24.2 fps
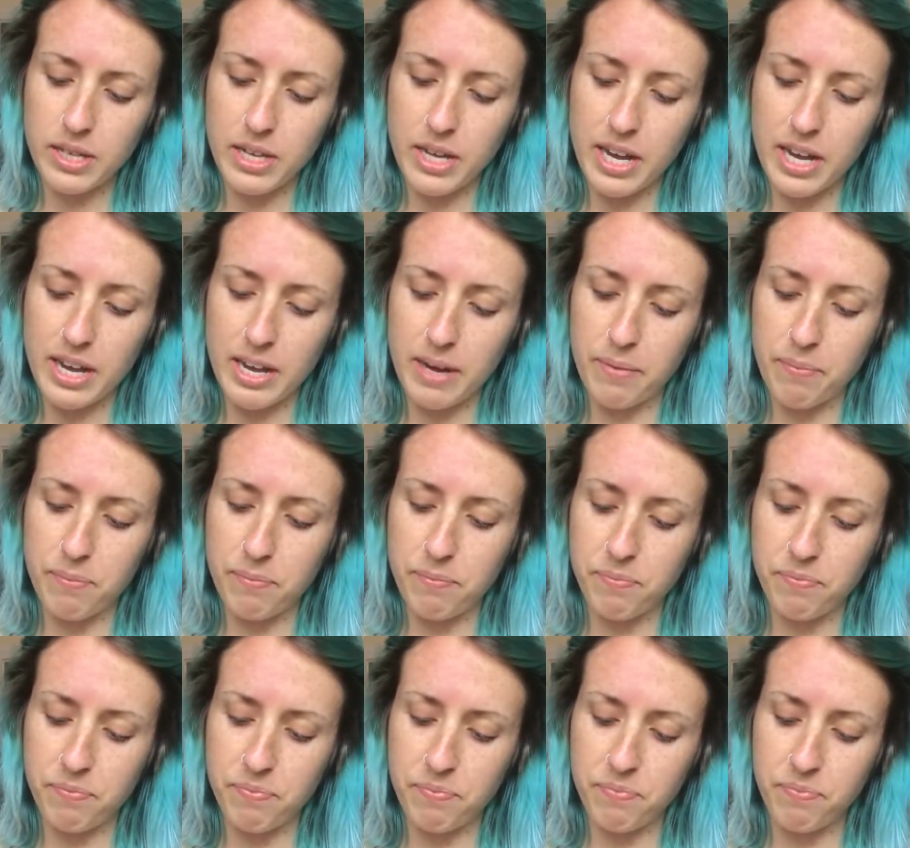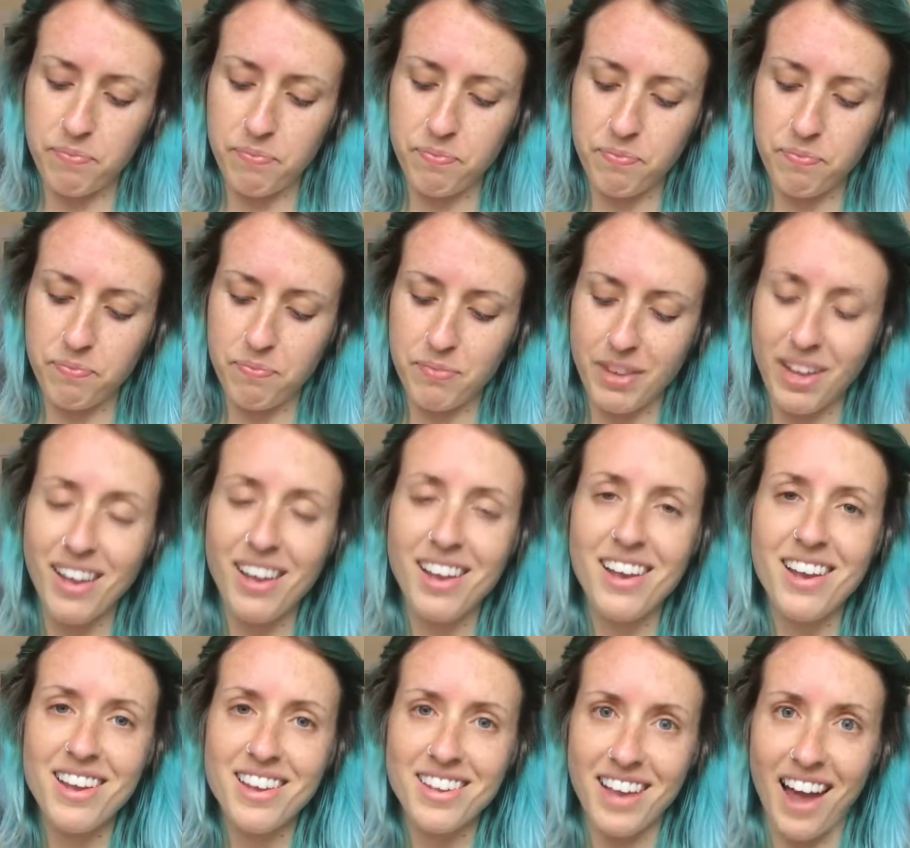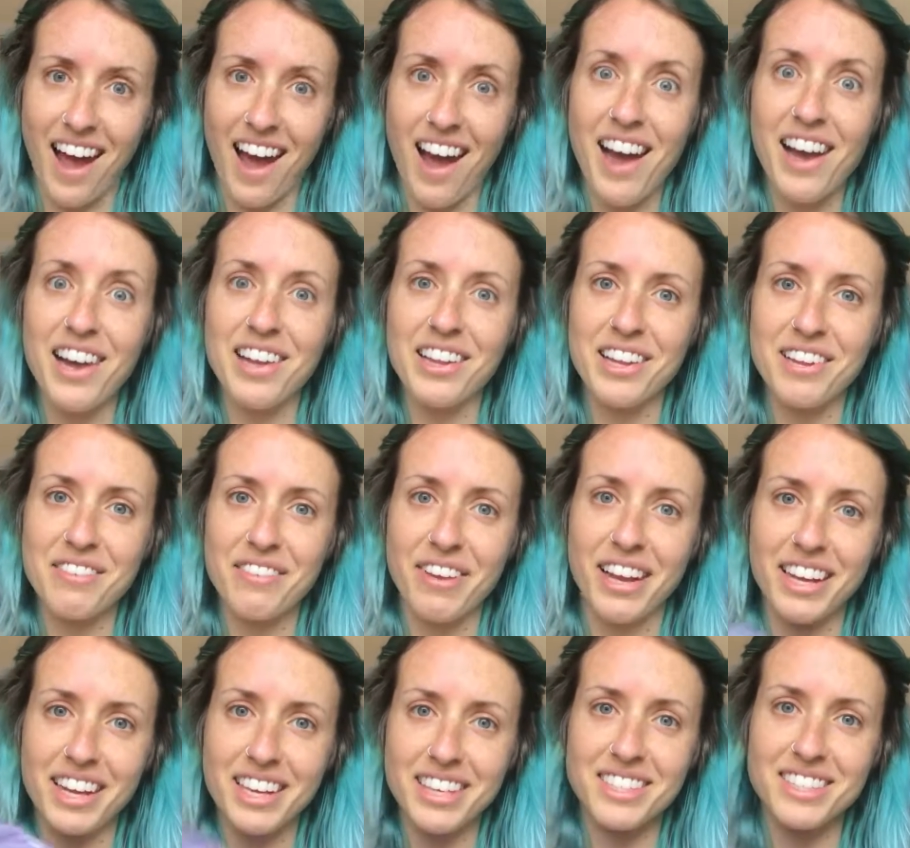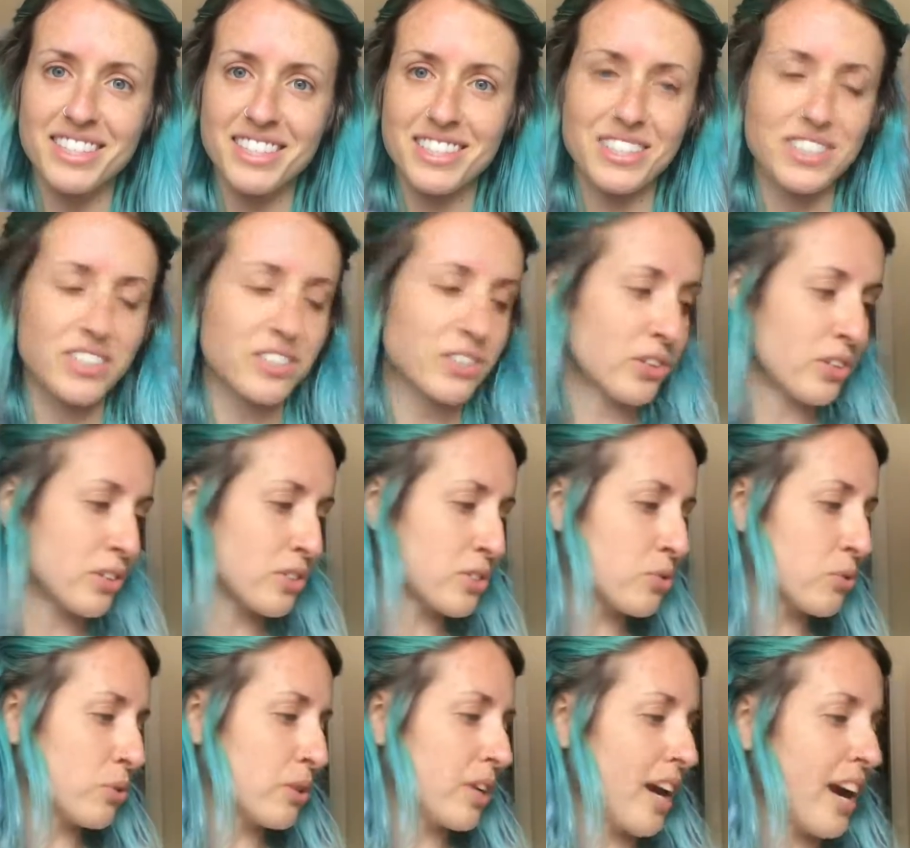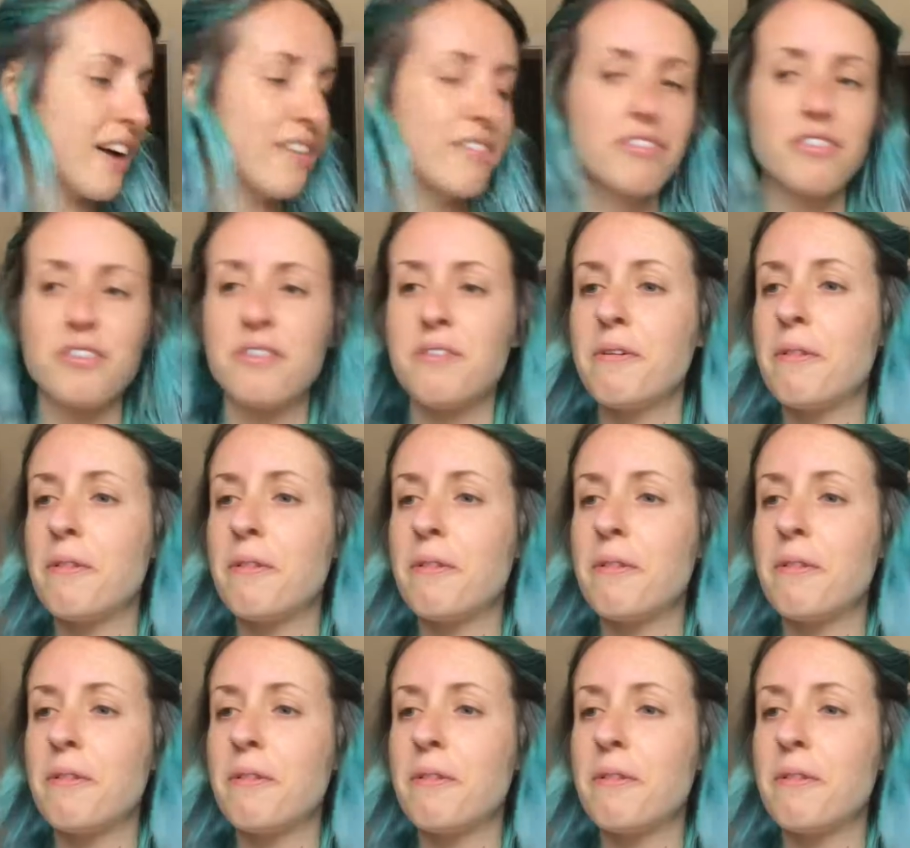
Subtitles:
Yeah, I love hankies. This is a good tool to have.